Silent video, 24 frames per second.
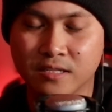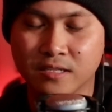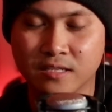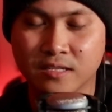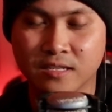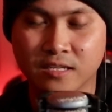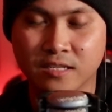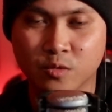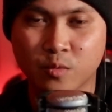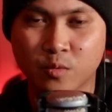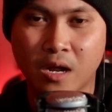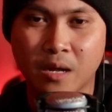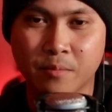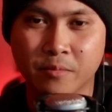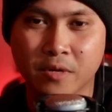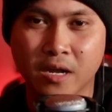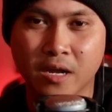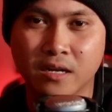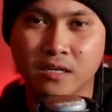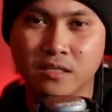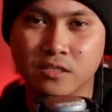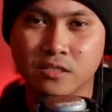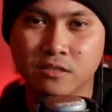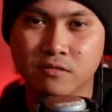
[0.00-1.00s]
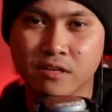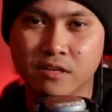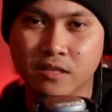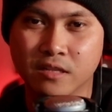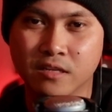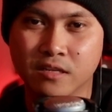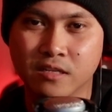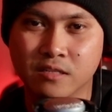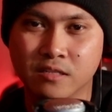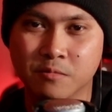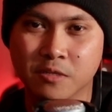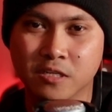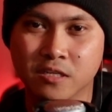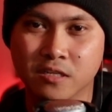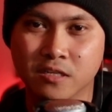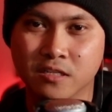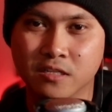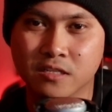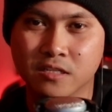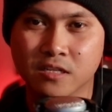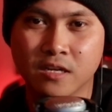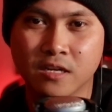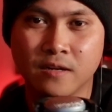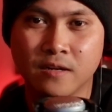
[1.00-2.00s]
And that's why I'm kind of doing this,
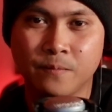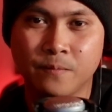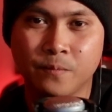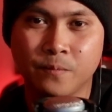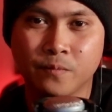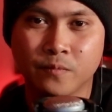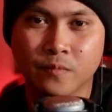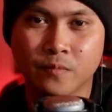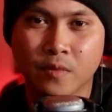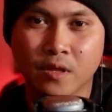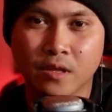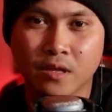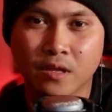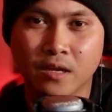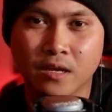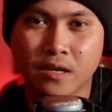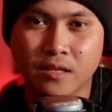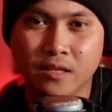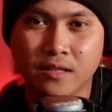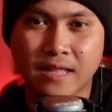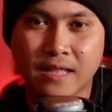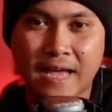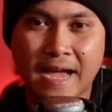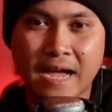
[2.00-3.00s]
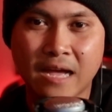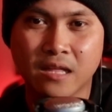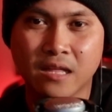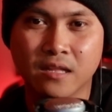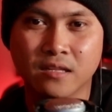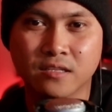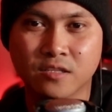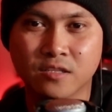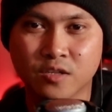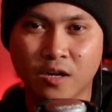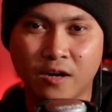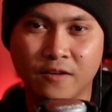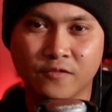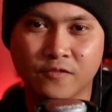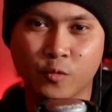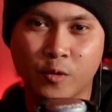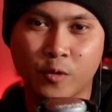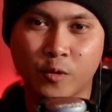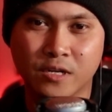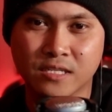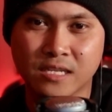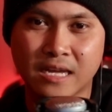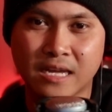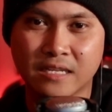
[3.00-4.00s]
because that software
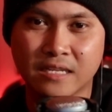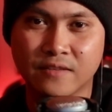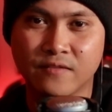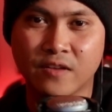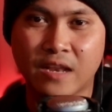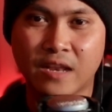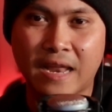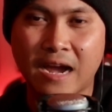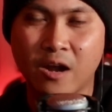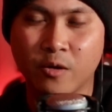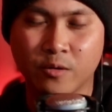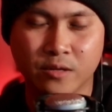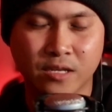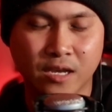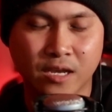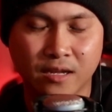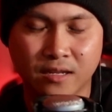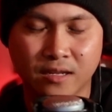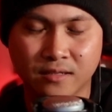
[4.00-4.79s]
is not even out yet.